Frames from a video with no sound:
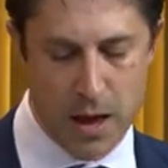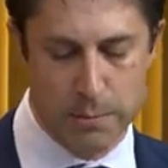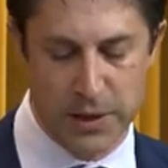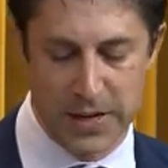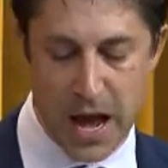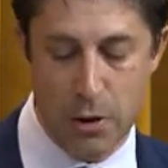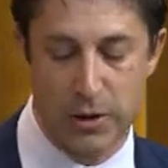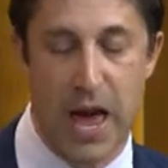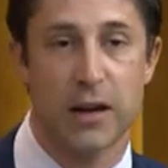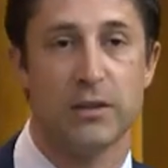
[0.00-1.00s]
But now
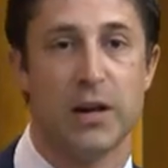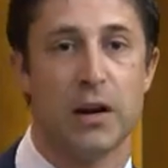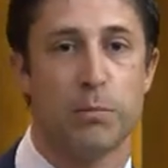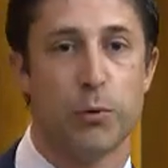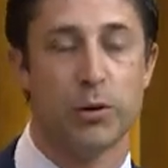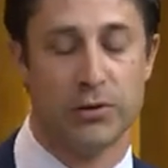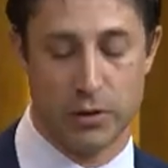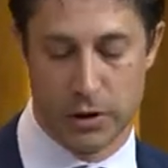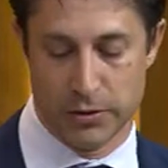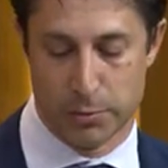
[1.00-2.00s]
Canada's airports
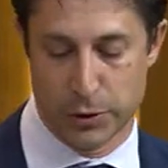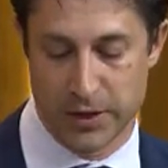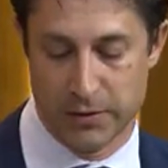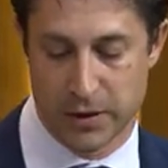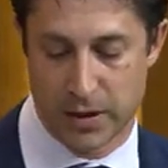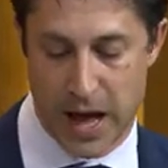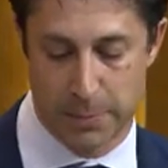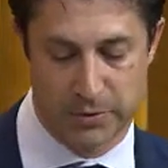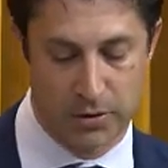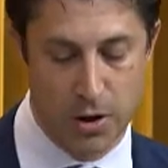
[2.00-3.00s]
are on the brink of
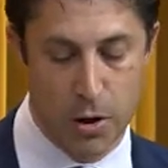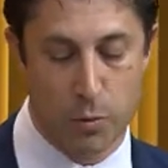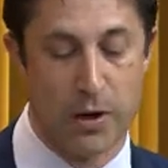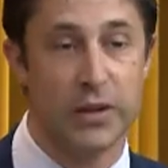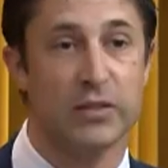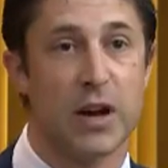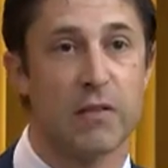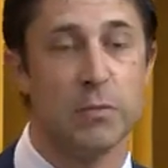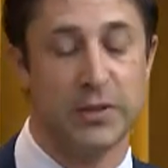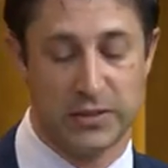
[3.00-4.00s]
collapse, while this
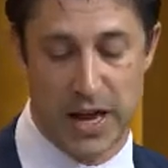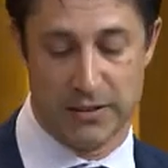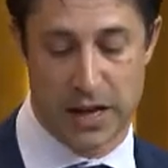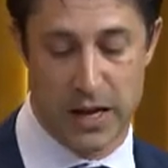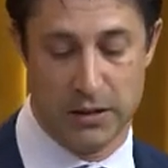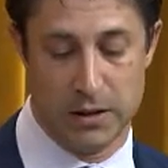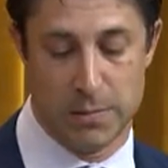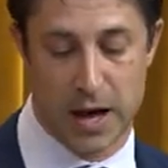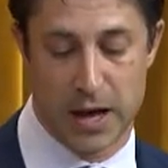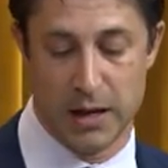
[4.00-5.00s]
government stands idly
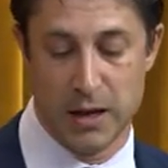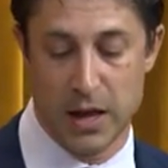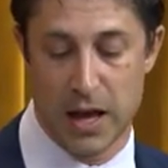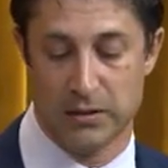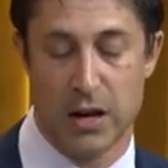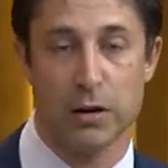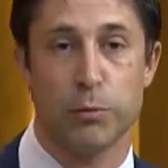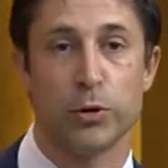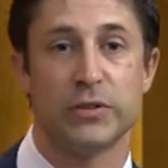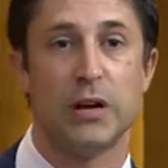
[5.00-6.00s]
by as
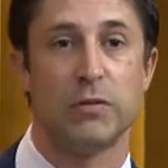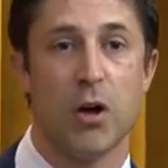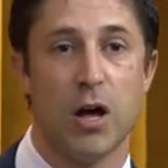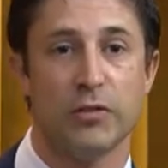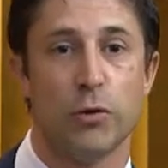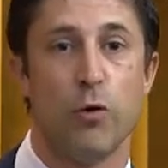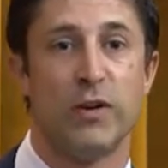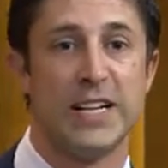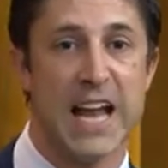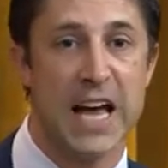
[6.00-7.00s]
airports have lost
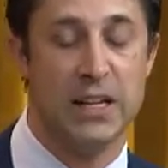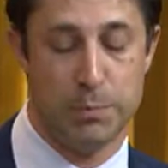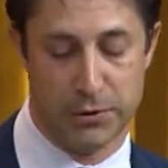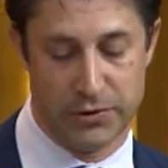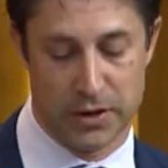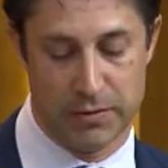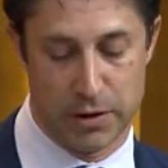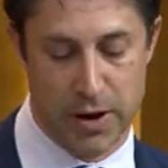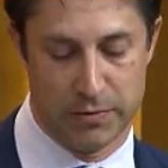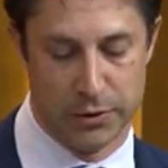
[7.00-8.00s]
over 90% of their
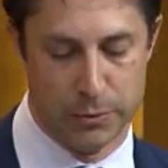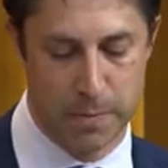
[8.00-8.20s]
revenue.